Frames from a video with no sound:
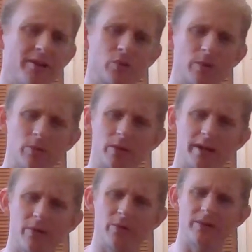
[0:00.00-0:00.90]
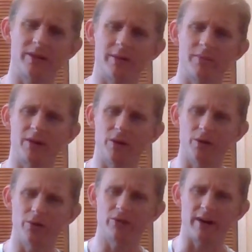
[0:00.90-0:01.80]
a swim workout would get my
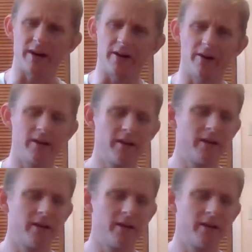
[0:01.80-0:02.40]
glutes fired